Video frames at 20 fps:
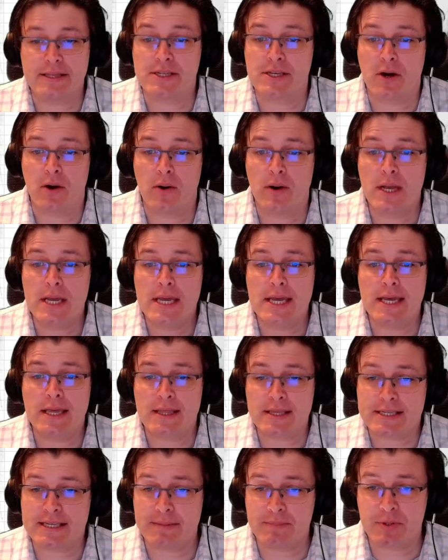So in
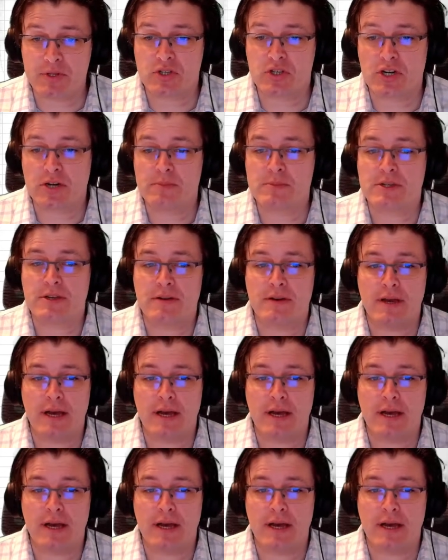the simplest terms,